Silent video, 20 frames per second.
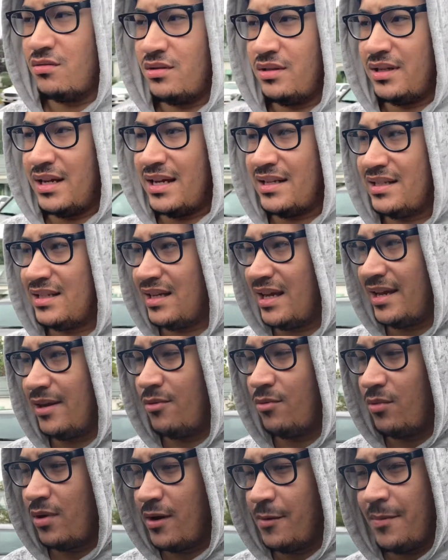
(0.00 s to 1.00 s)
That's like
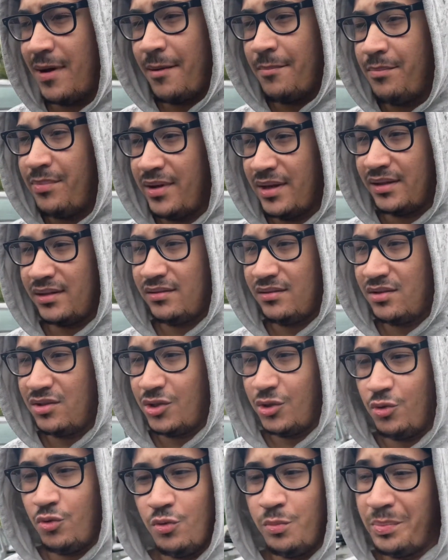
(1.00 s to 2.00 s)
one of my big two